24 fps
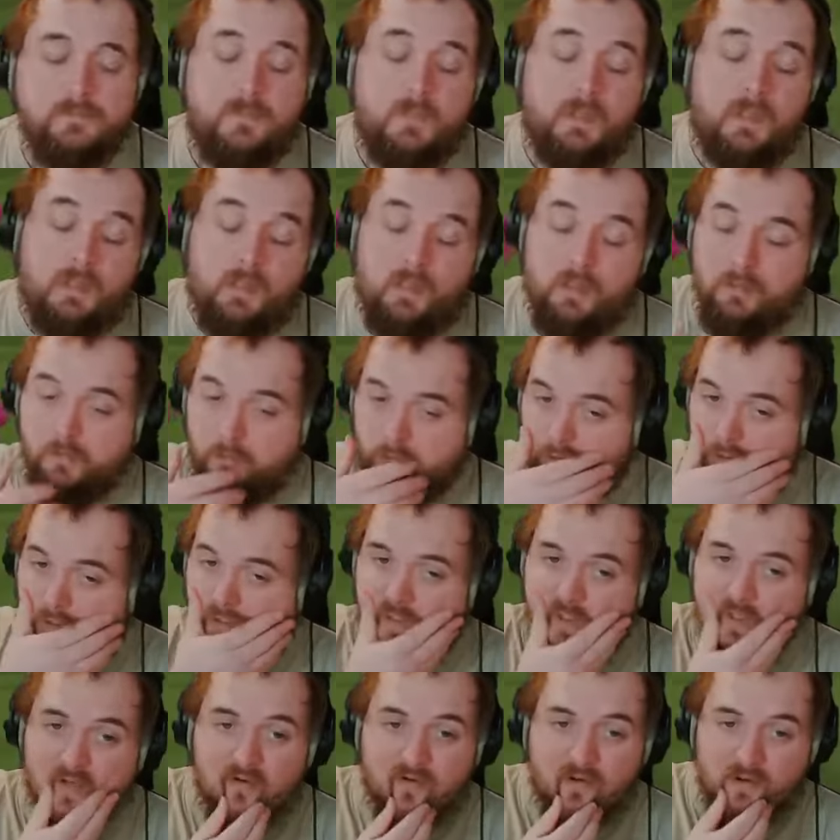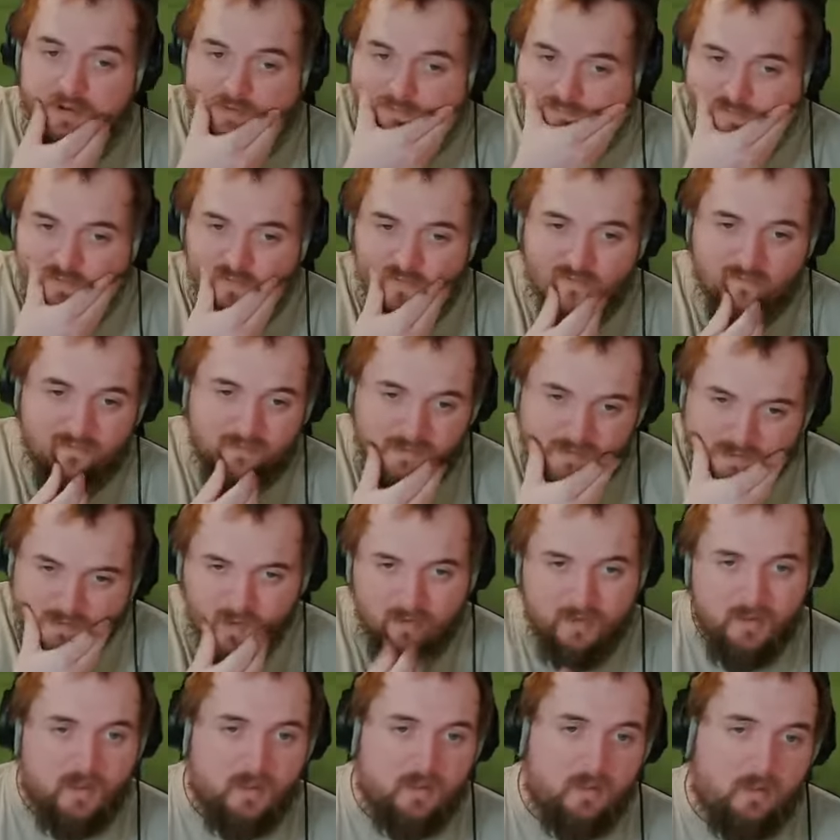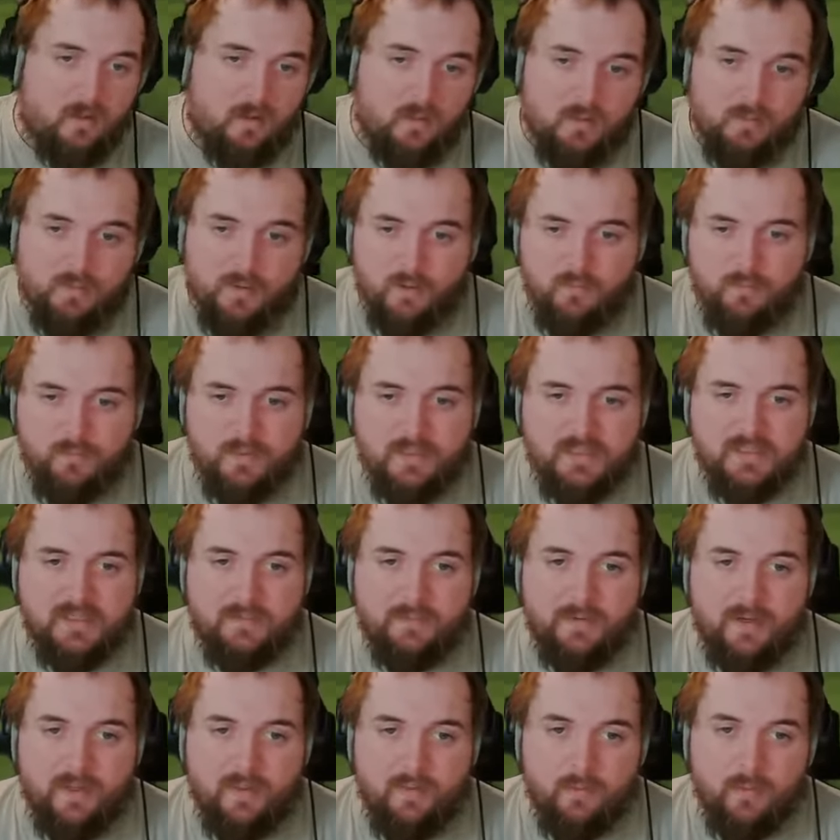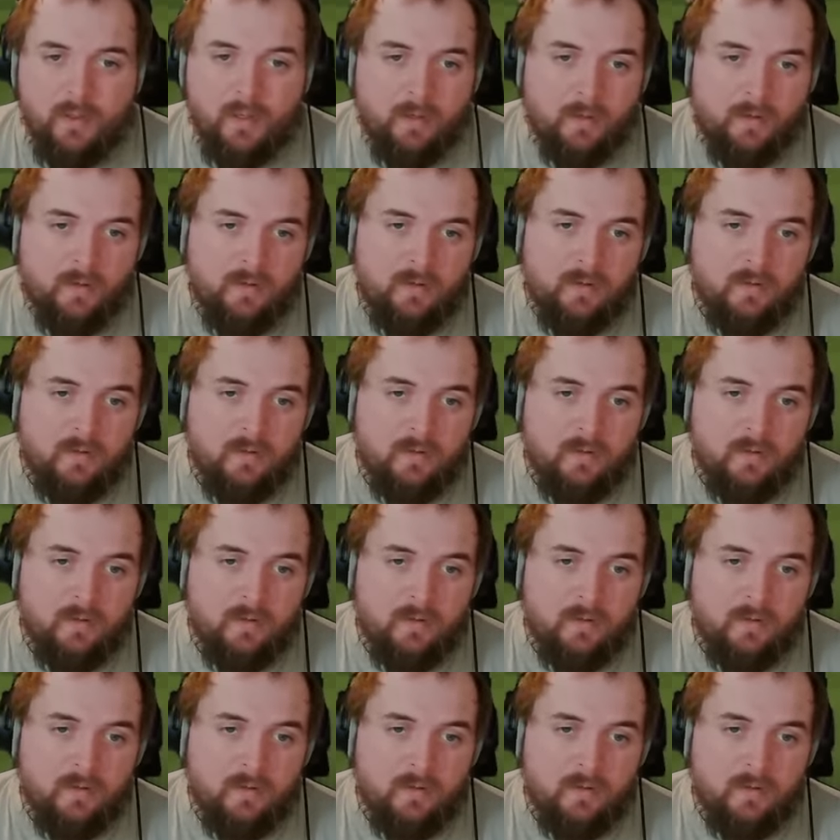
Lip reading: And again, straight to long off. Ollie Pope picks up another one.